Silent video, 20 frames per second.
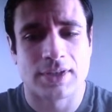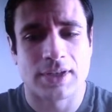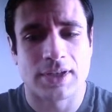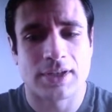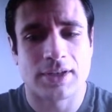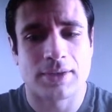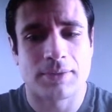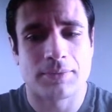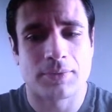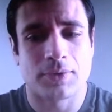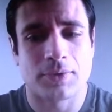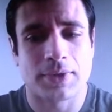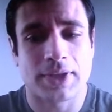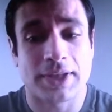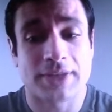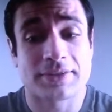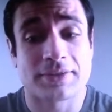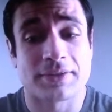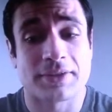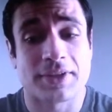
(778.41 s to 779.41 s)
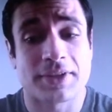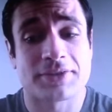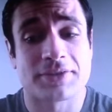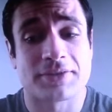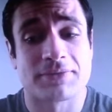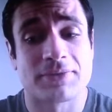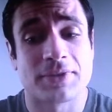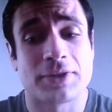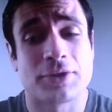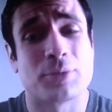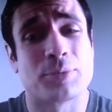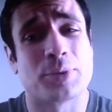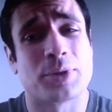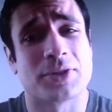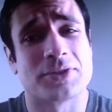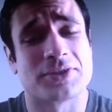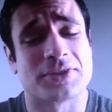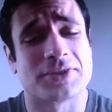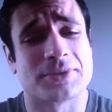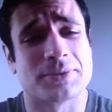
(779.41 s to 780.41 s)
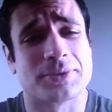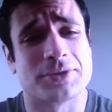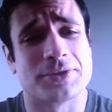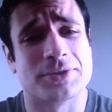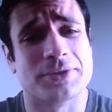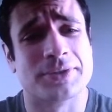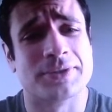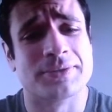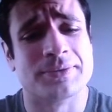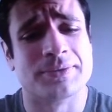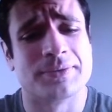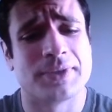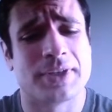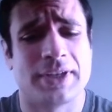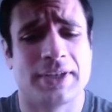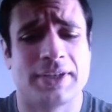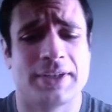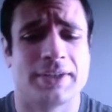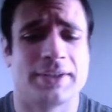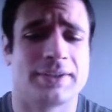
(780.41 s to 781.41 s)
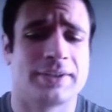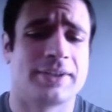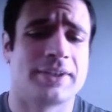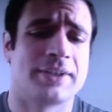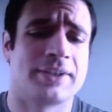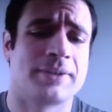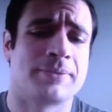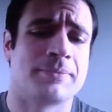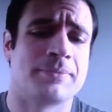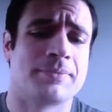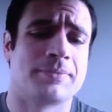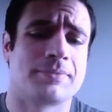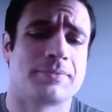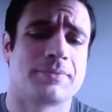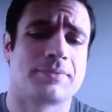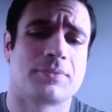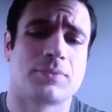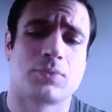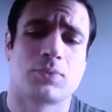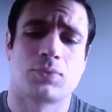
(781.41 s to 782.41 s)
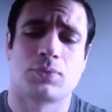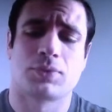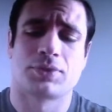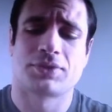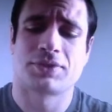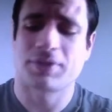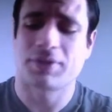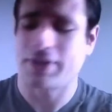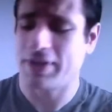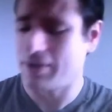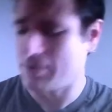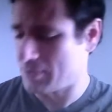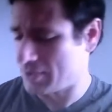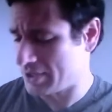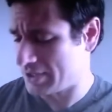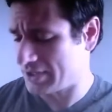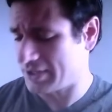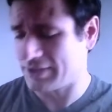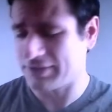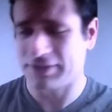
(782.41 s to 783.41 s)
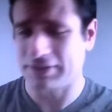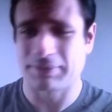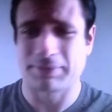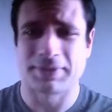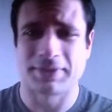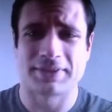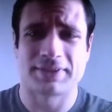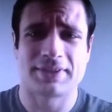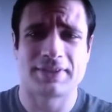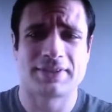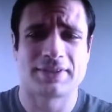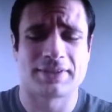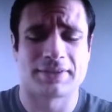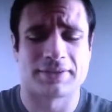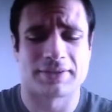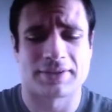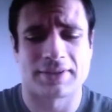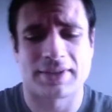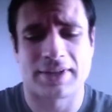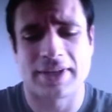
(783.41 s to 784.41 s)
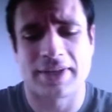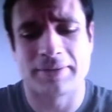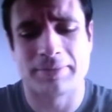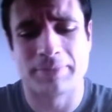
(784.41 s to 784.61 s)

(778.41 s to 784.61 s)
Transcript: Well, that's a video project that we're doing, and we're still kind of working out some of the details of that.